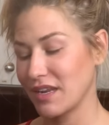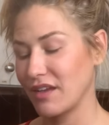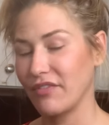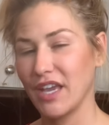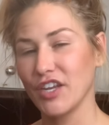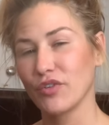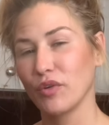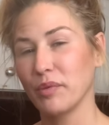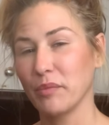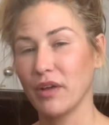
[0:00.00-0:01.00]
of
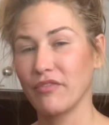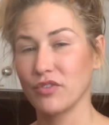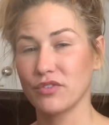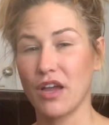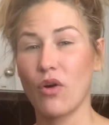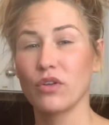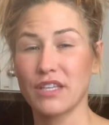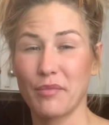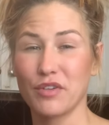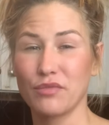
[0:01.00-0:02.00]
80-year-old people have
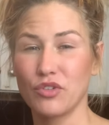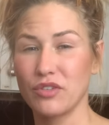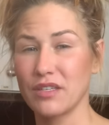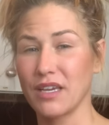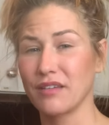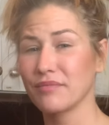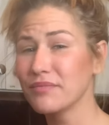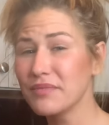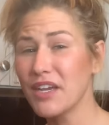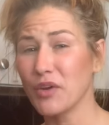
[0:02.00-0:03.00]
Alzheimer's, which is like
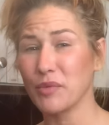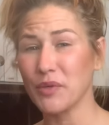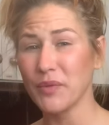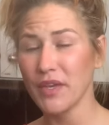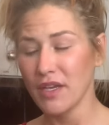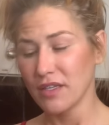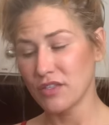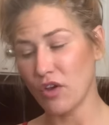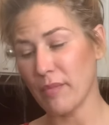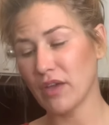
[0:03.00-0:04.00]
terrible.
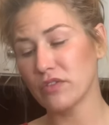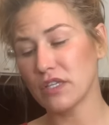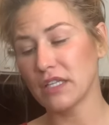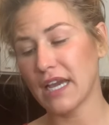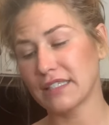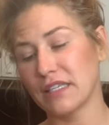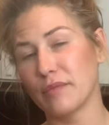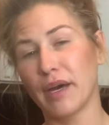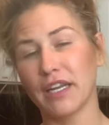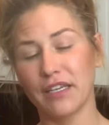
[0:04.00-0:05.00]
So metals collect in
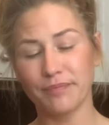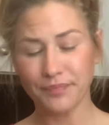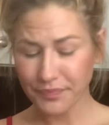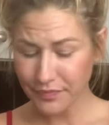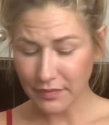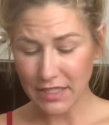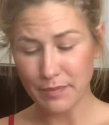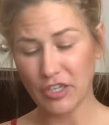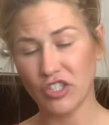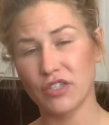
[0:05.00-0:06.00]
the body,
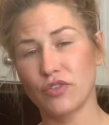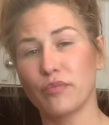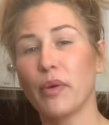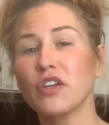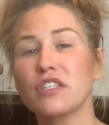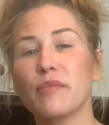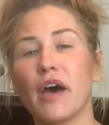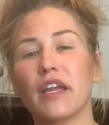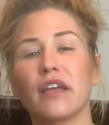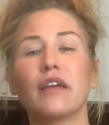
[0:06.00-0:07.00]
especially in certain parts of the
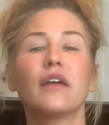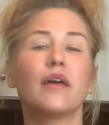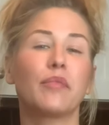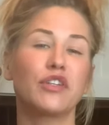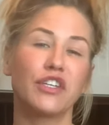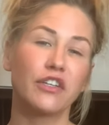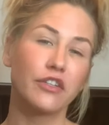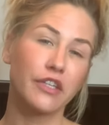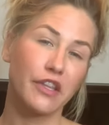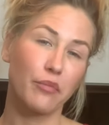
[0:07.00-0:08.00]
body,
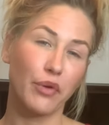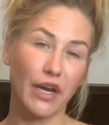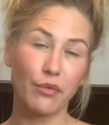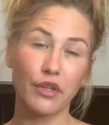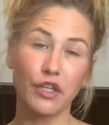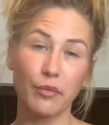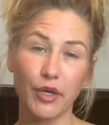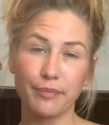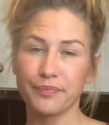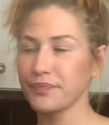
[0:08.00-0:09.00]
particularly the brain with aluminum.